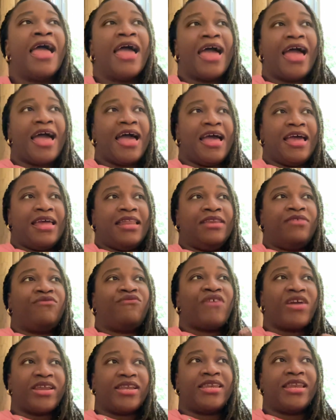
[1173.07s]
and
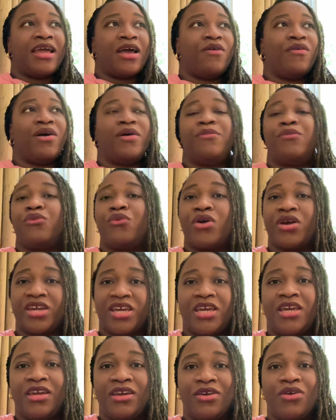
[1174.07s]
right now I'm
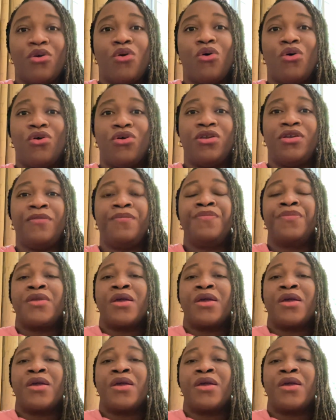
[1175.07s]
working on